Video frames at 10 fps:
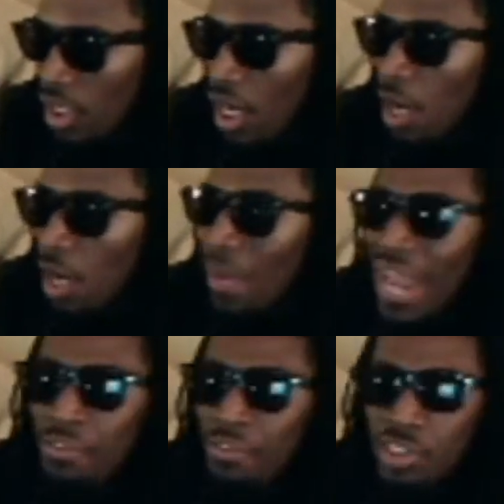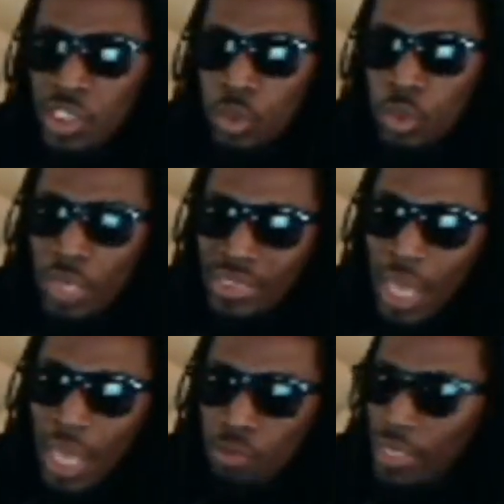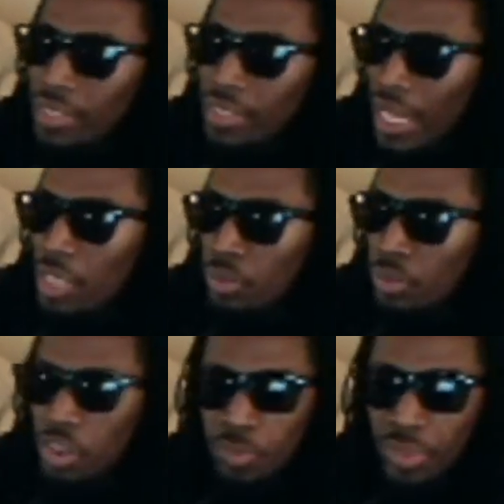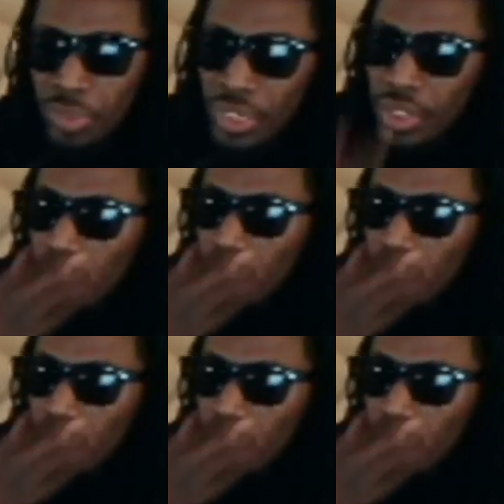Um, I have a single that's out right now as we speak.